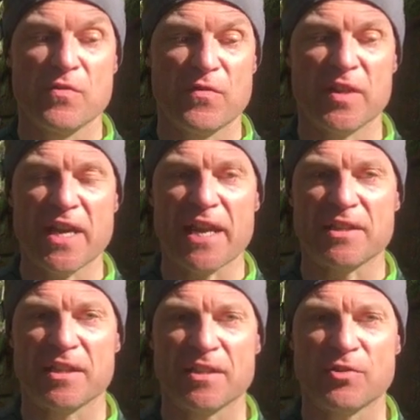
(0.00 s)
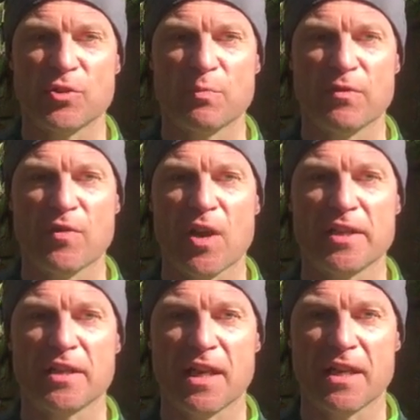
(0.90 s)
forget just
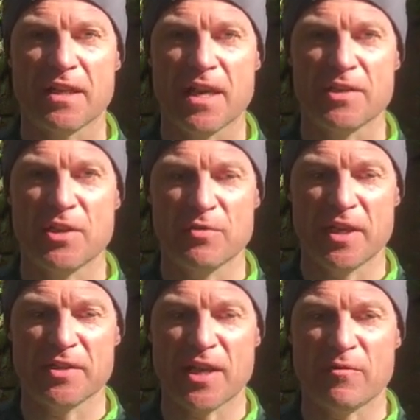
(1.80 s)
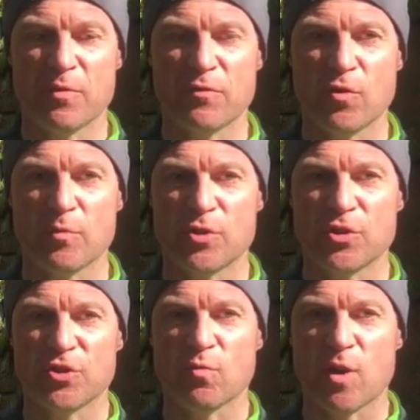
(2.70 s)
providing a unique set of performance
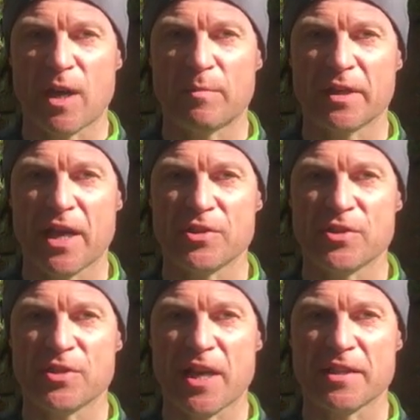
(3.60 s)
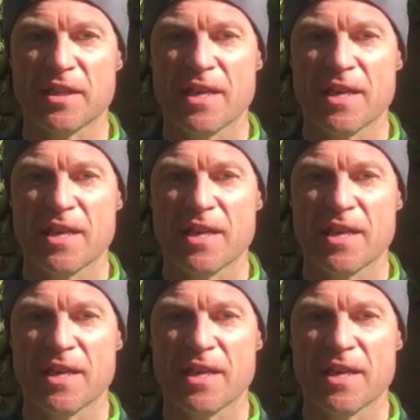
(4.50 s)
just to one application set.